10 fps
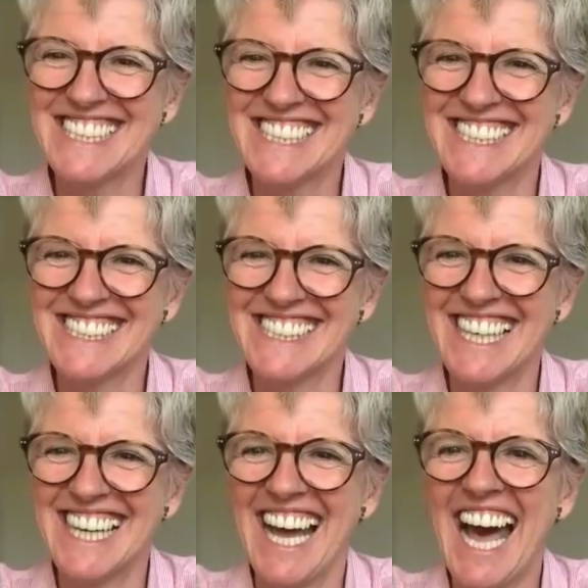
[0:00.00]

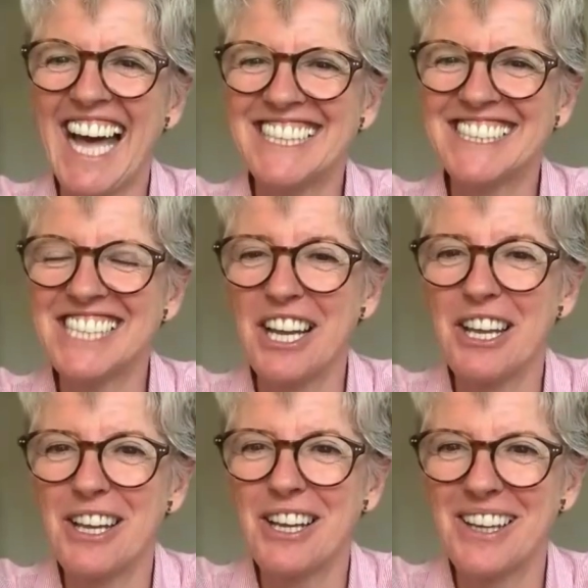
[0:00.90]
Yes.
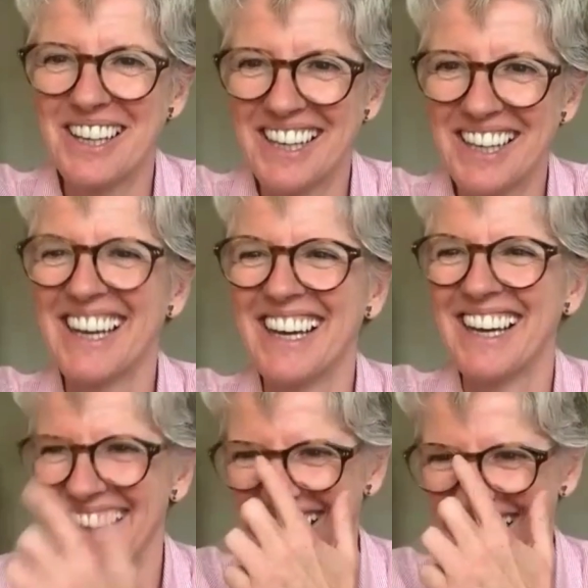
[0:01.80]
And
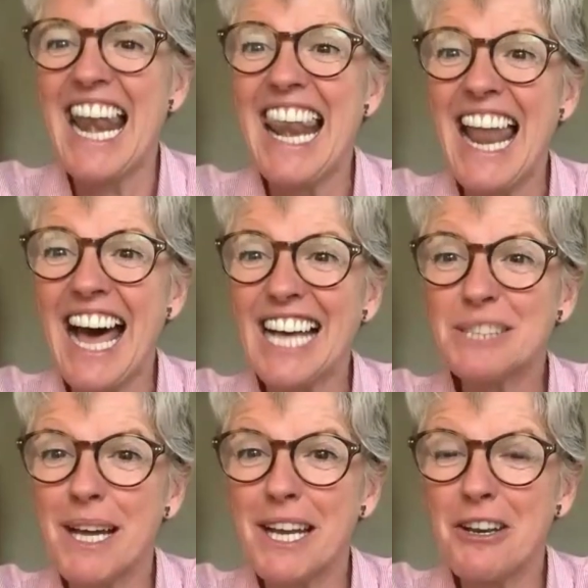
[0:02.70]
last
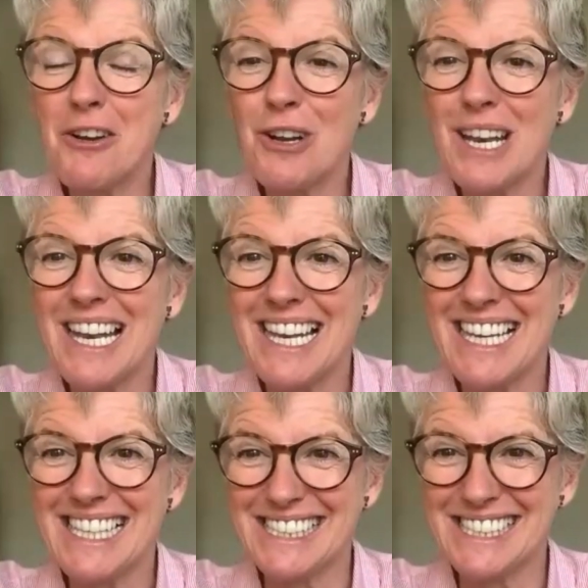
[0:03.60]
but not
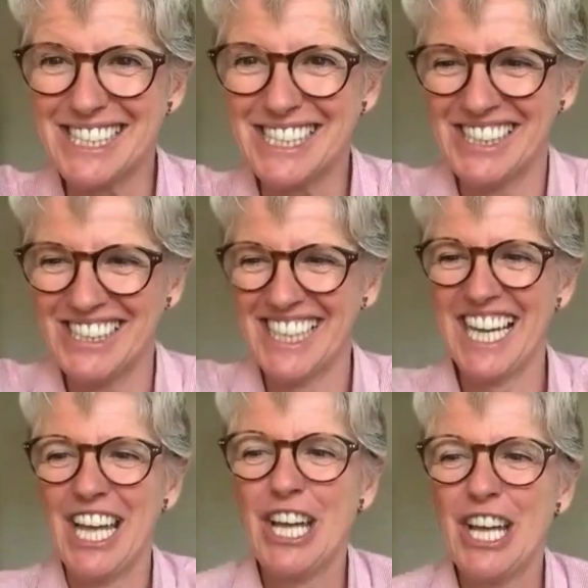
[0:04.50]
least,
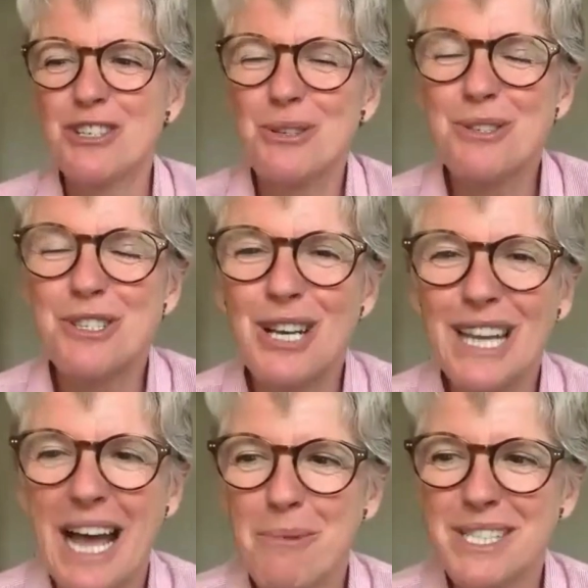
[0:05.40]

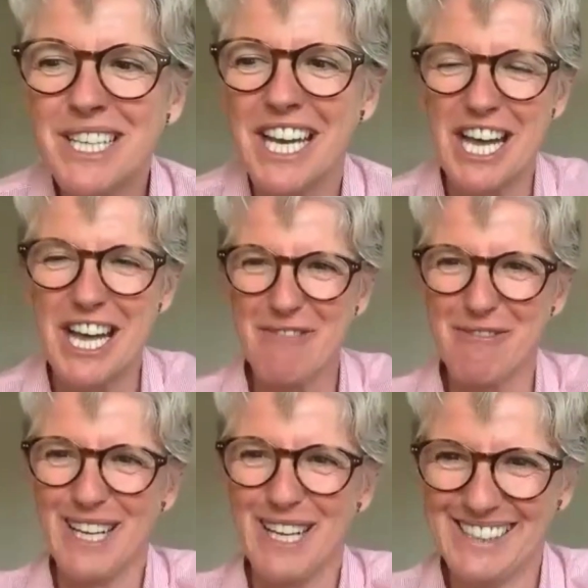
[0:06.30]
choose your language
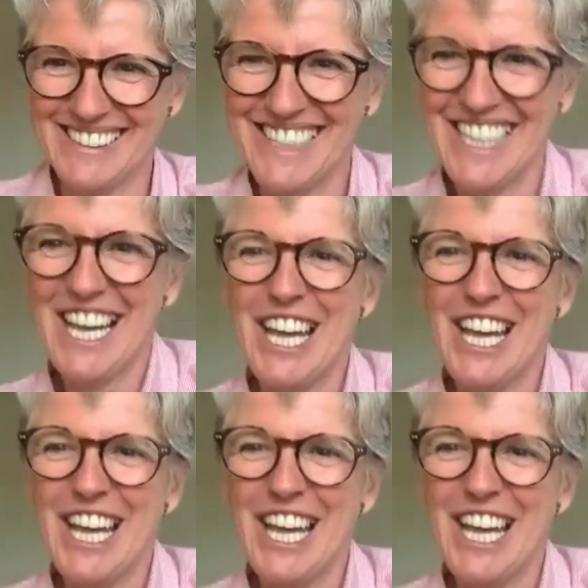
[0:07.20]
carefully.